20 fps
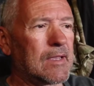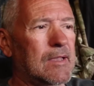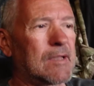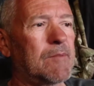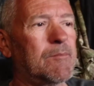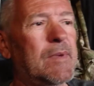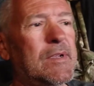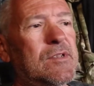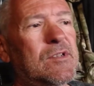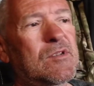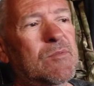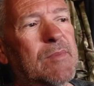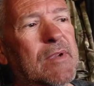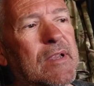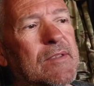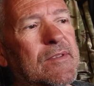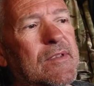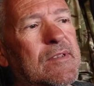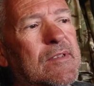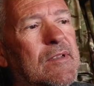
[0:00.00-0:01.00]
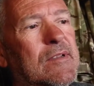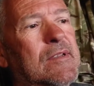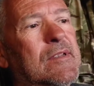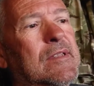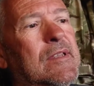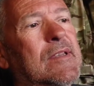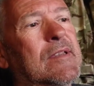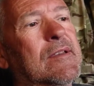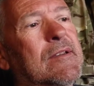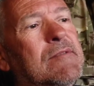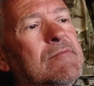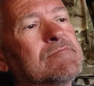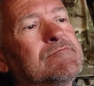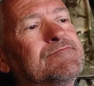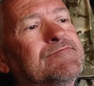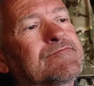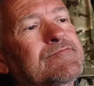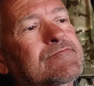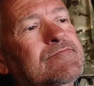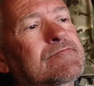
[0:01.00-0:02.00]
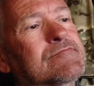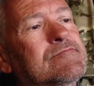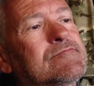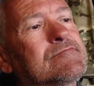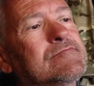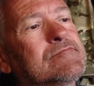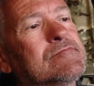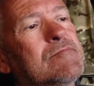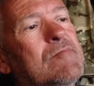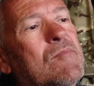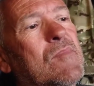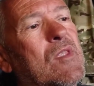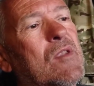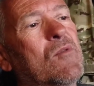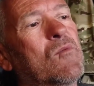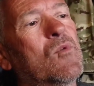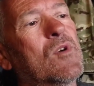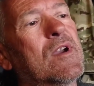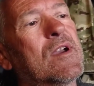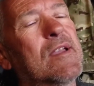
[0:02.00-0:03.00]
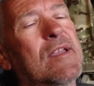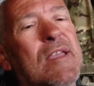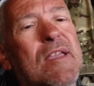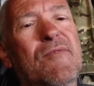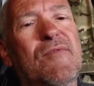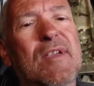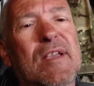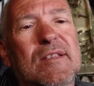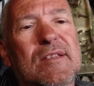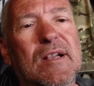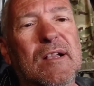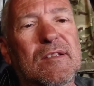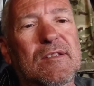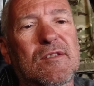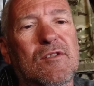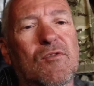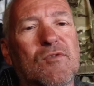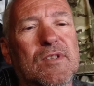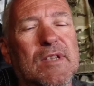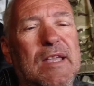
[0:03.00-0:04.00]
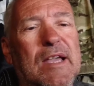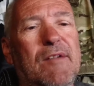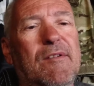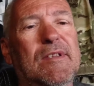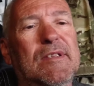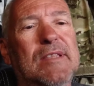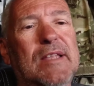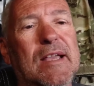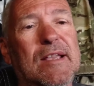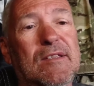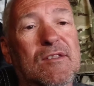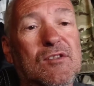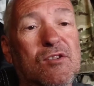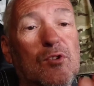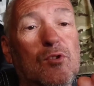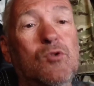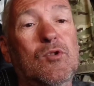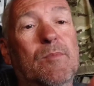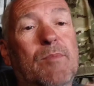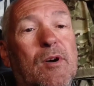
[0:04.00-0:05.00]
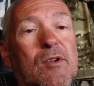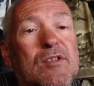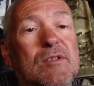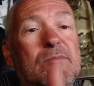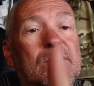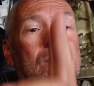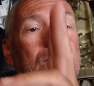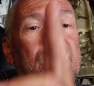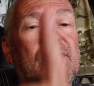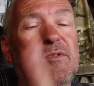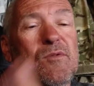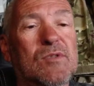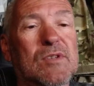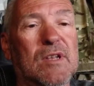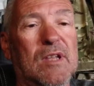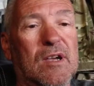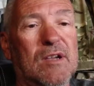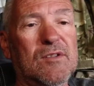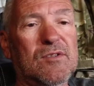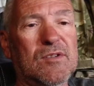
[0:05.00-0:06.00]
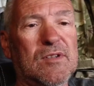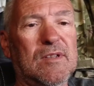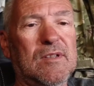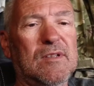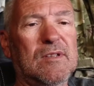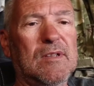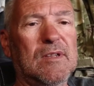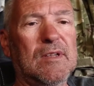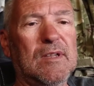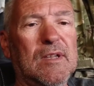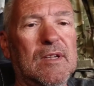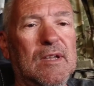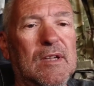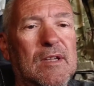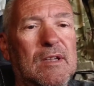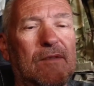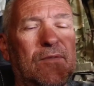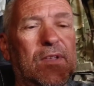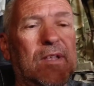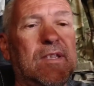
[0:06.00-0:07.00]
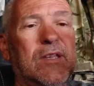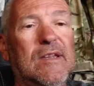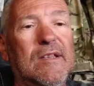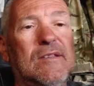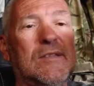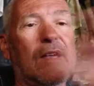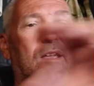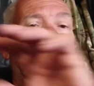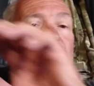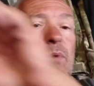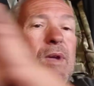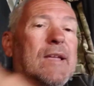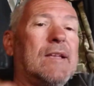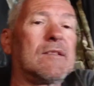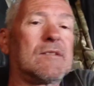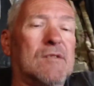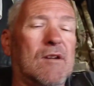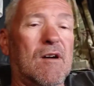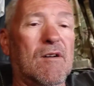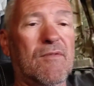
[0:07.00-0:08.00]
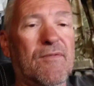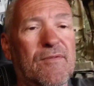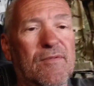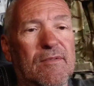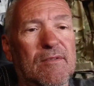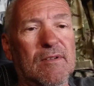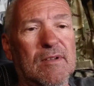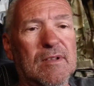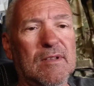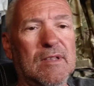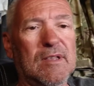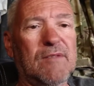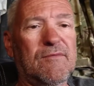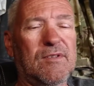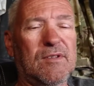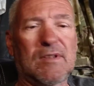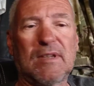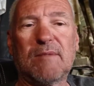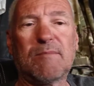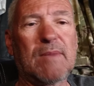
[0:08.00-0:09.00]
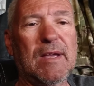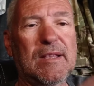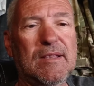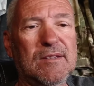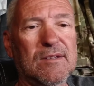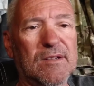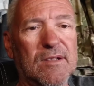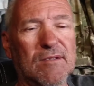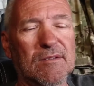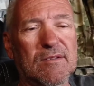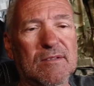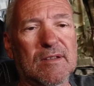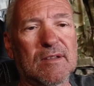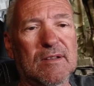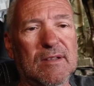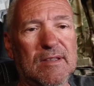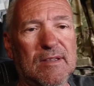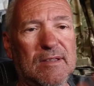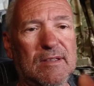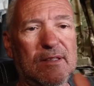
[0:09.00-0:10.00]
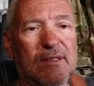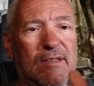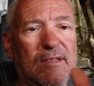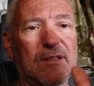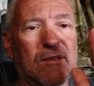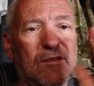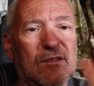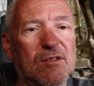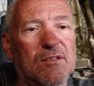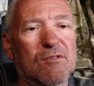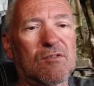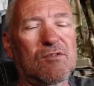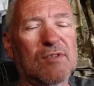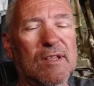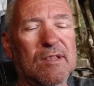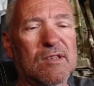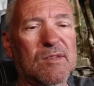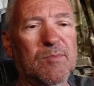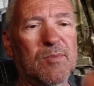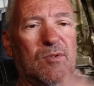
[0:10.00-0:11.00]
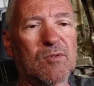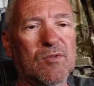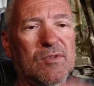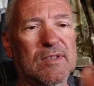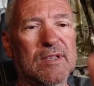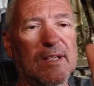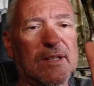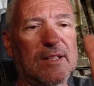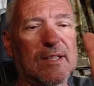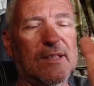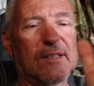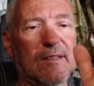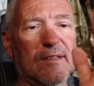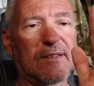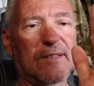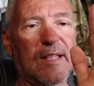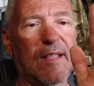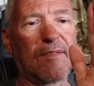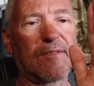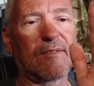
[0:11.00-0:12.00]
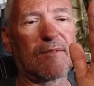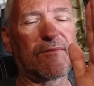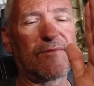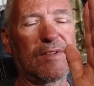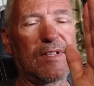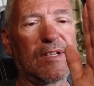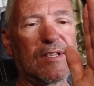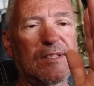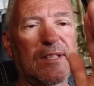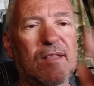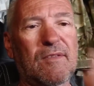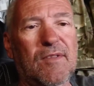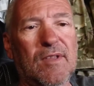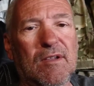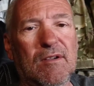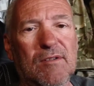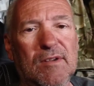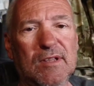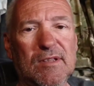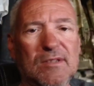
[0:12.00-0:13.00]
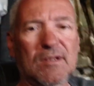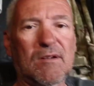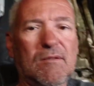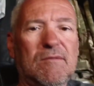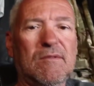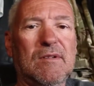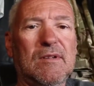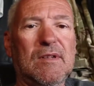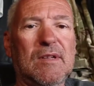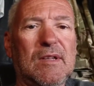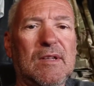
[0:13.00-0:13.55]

And Messerschmitt had this idea where if he attached the undercarriage legs to the bottom of the fuselage, then you could take the wings off in maintenance, and you could transport it, and it would stand freestanding on its own,